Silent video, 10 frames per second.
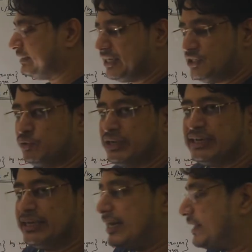that you
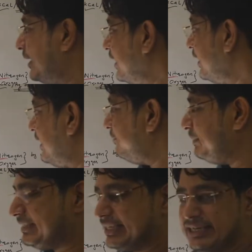can get, it
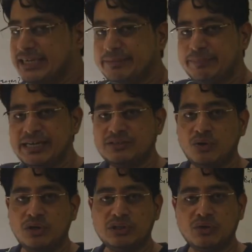basically
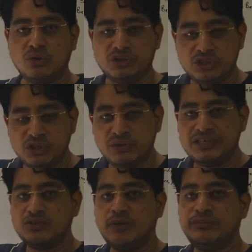depends on the
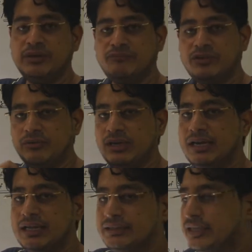constituents of the fuel
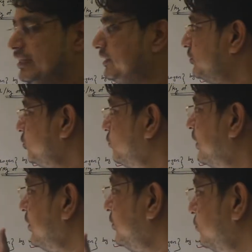that you
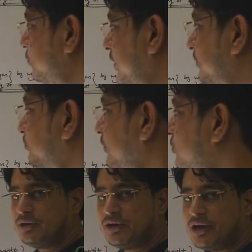are using.
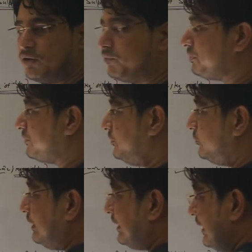Now
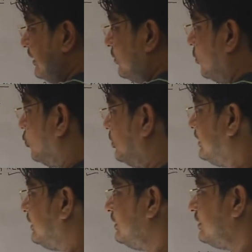you will get all
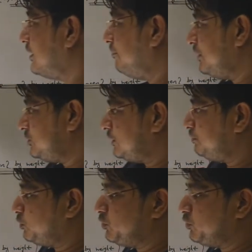the combustion